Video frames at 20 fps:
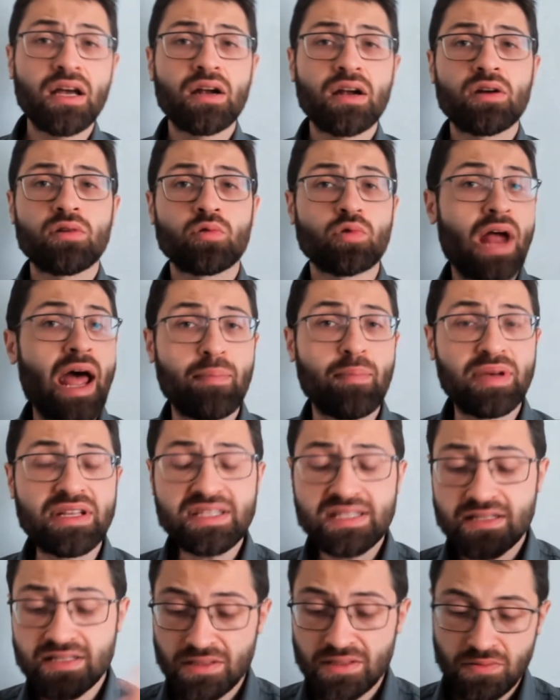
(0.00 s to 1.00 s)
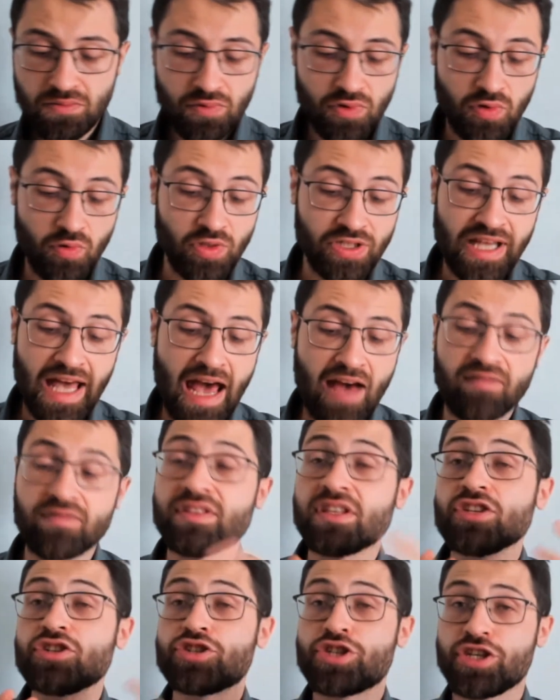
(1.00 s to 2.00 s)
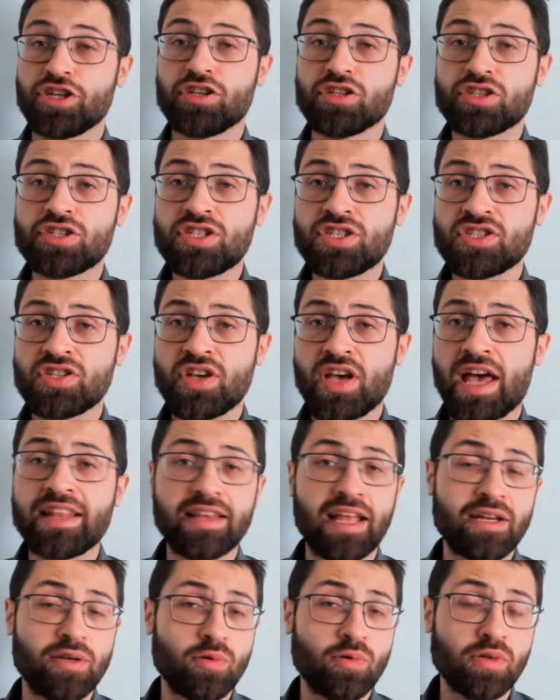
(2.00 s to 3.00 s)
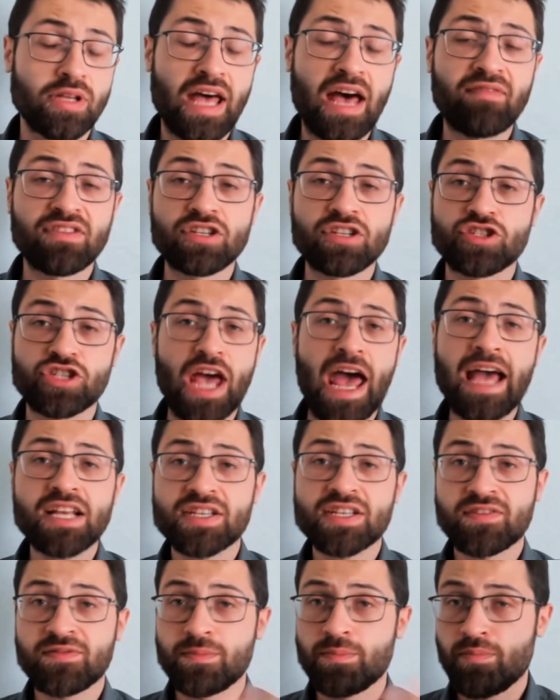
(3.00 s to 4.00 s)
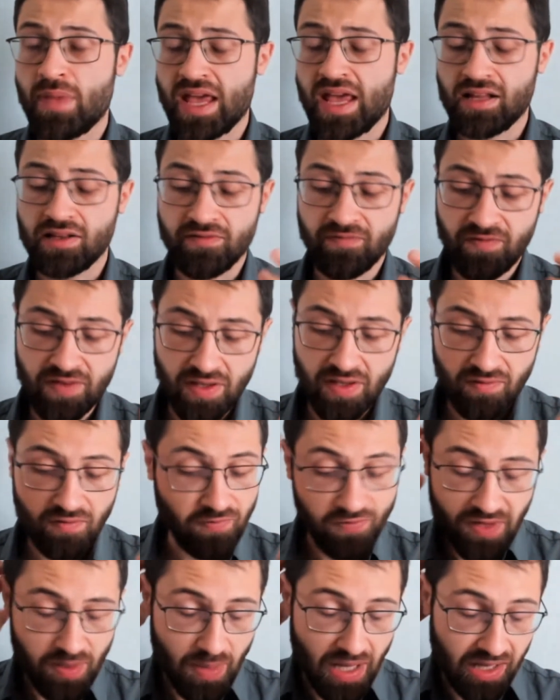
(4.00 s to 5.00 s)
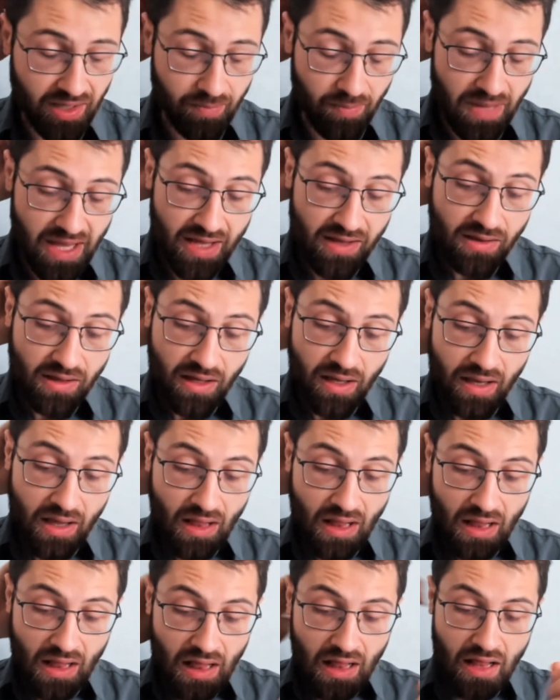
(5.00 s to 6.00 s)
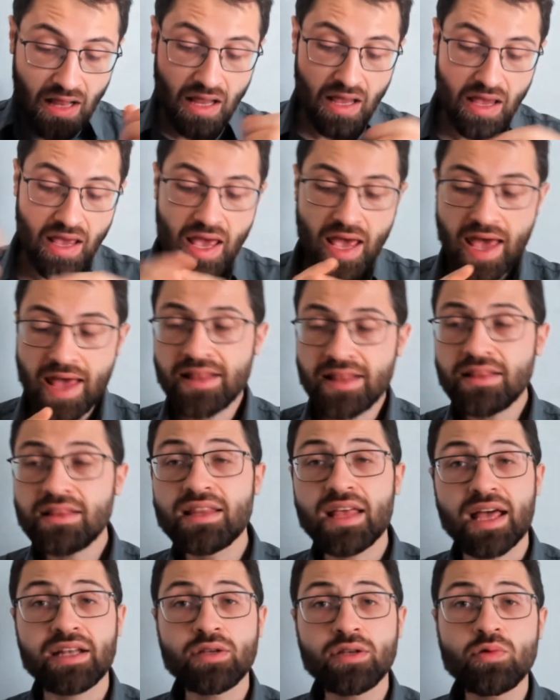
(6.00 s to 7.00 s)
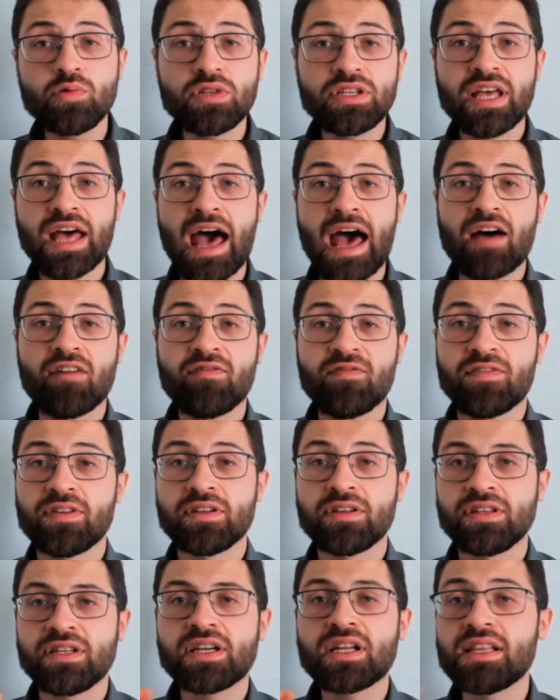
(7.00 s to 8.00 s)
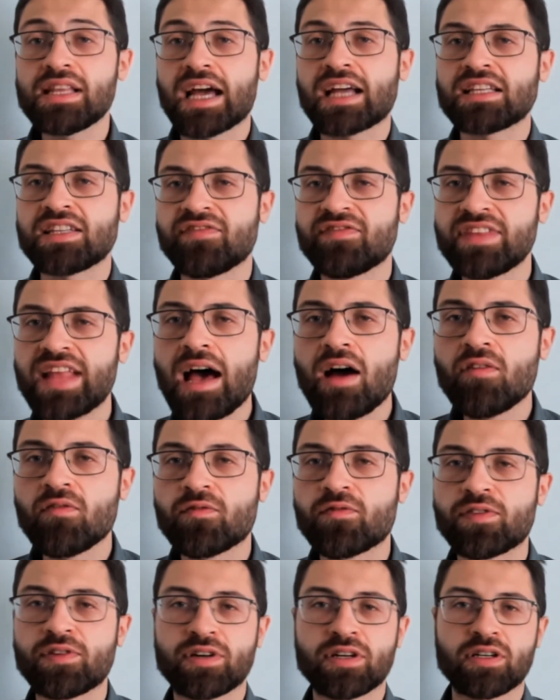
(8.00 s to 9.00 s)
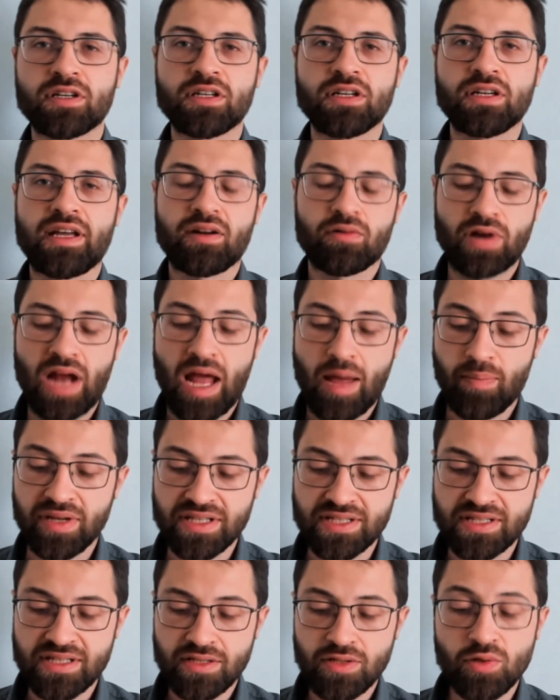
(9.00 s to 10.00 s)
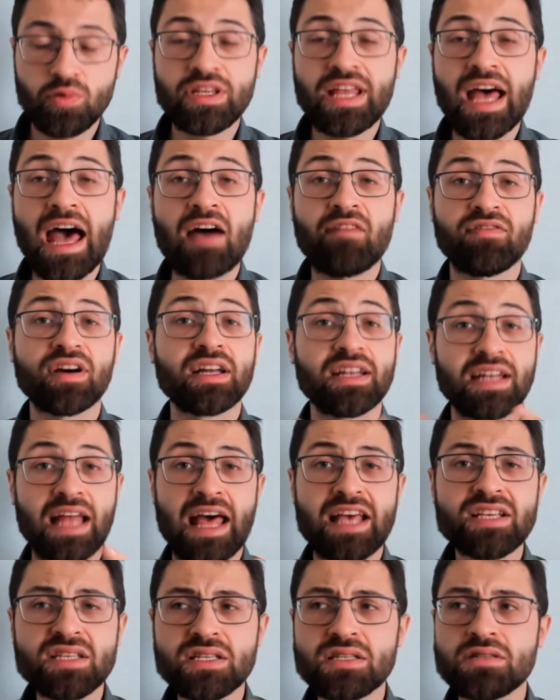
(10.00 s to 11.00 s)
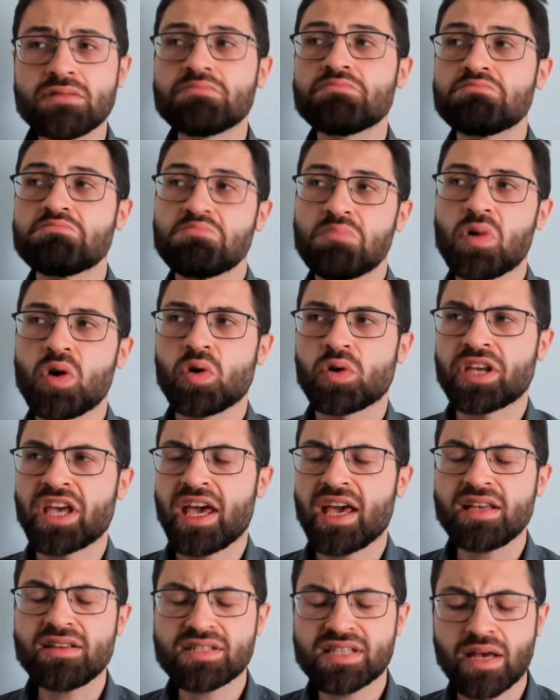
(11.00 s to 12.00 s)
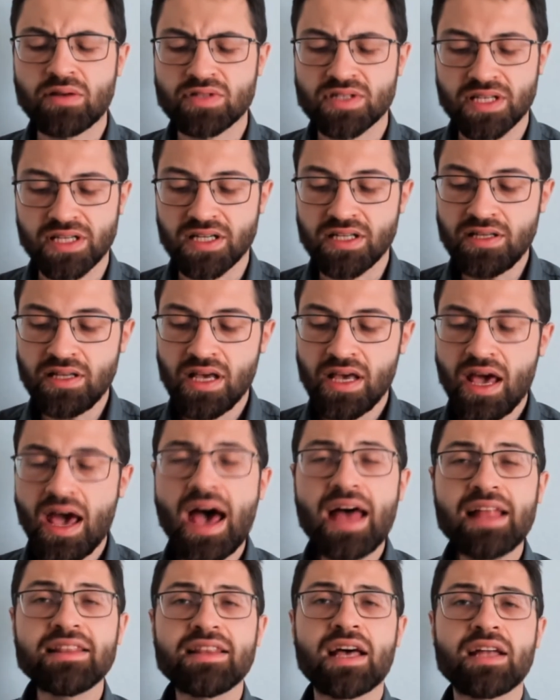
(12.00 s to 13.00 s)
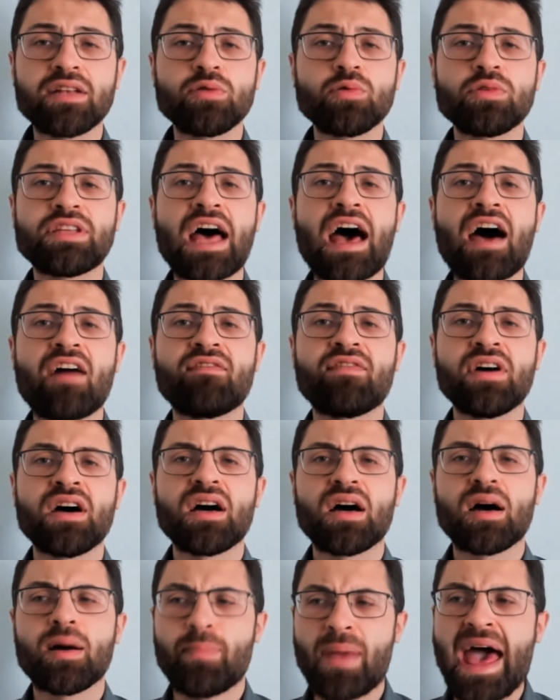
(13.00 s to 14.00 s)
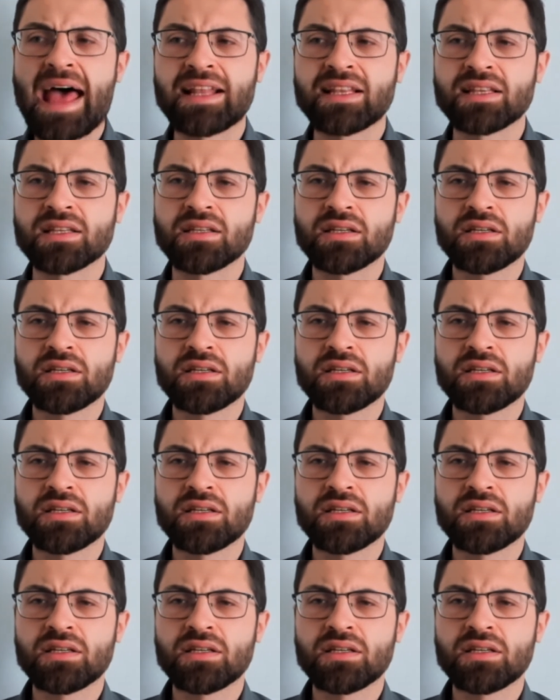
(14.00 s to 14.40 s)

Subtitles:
Rabbits, you would have the Jills, and then you would have the Jacks, male and female and male. And then you would have the collective noun for rabbits. You would have a nest, okay, sounds good, and then you would have a band